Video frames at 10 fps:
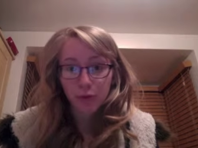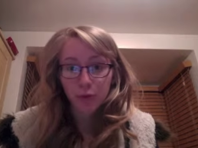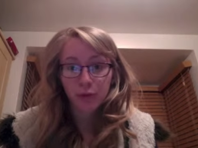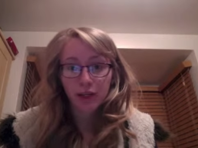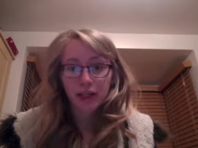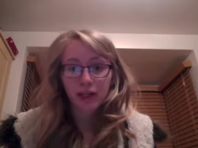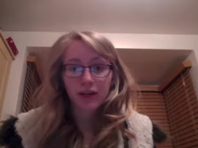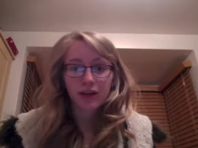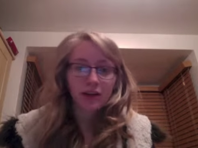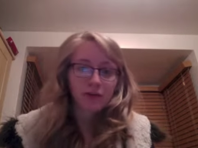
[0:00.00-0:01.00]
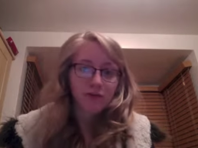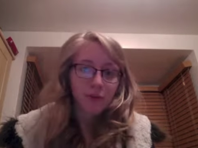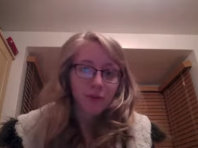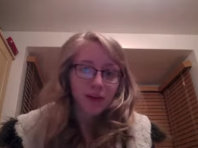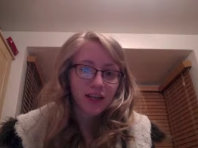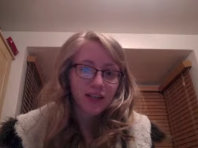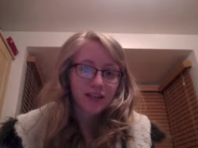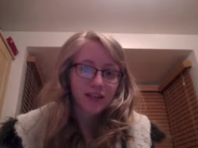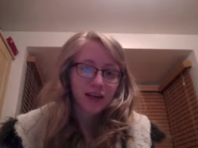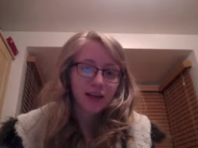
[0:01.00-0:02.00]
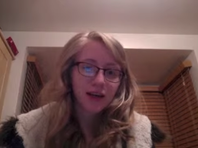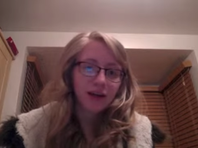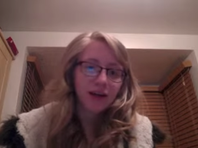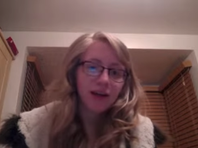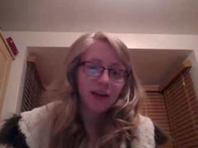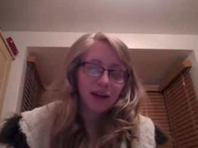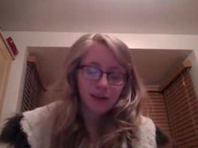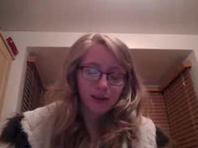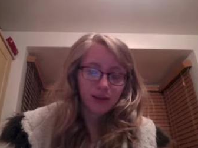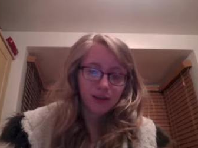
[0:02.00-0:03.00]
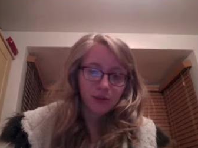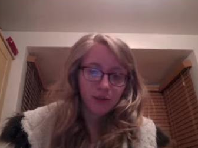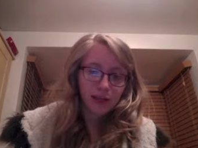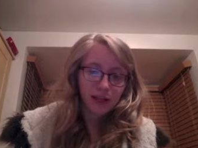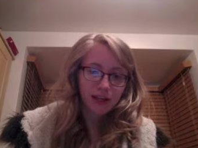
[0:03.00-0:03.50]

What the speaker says: we had learnt from this that it looked a bit